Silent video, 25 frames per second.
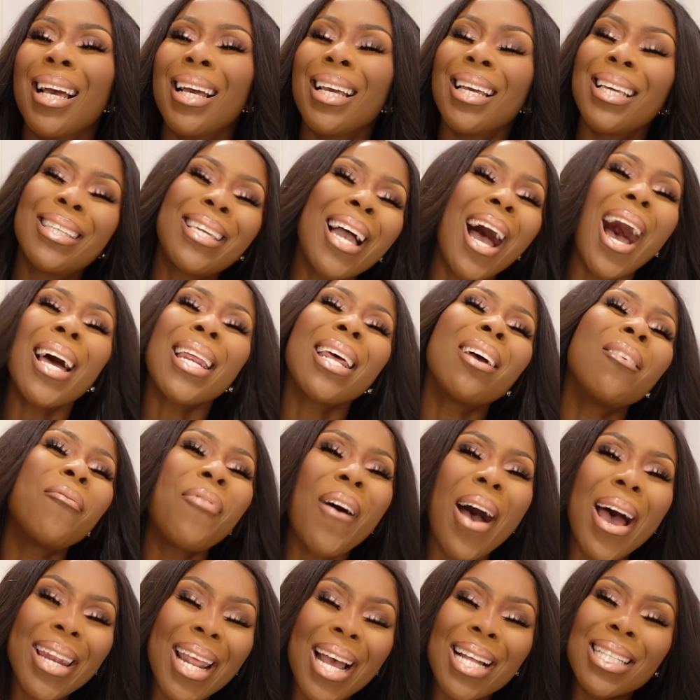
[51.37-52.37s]
Y'all didn't
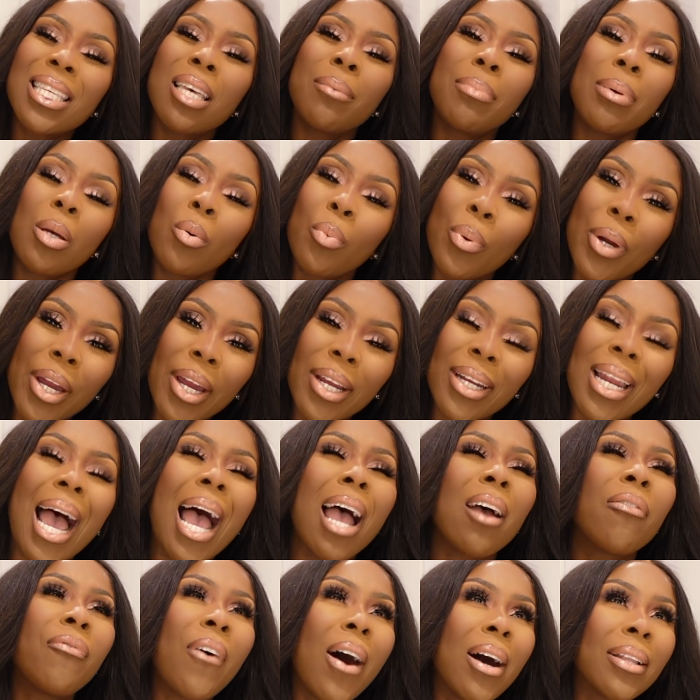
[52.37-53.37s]
find that to be weird? I
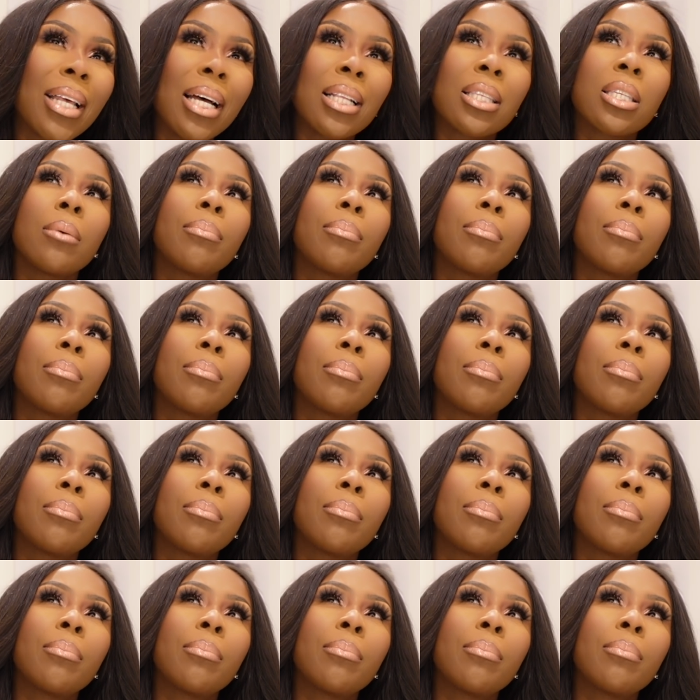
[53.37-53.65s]
found that